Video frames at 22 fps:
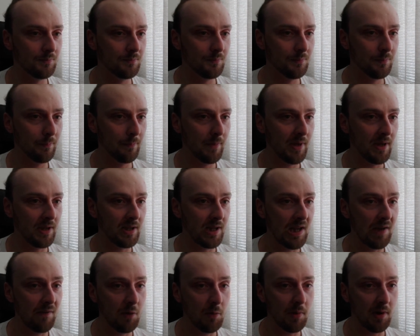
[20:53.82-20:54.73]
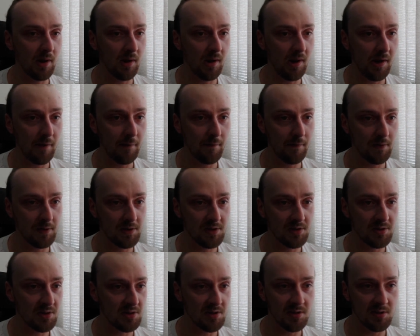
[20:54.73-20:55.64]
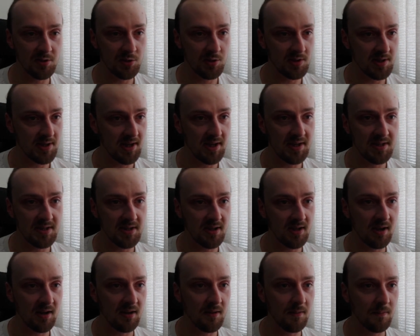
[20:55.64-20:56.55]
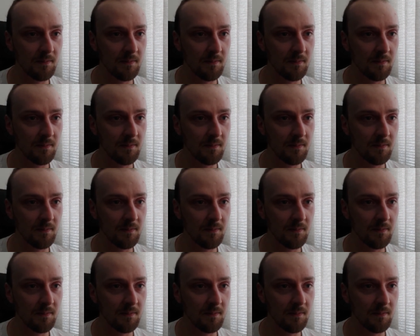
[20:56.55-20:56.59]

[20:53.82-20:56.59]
make everybody laugh. It's just a silly secret.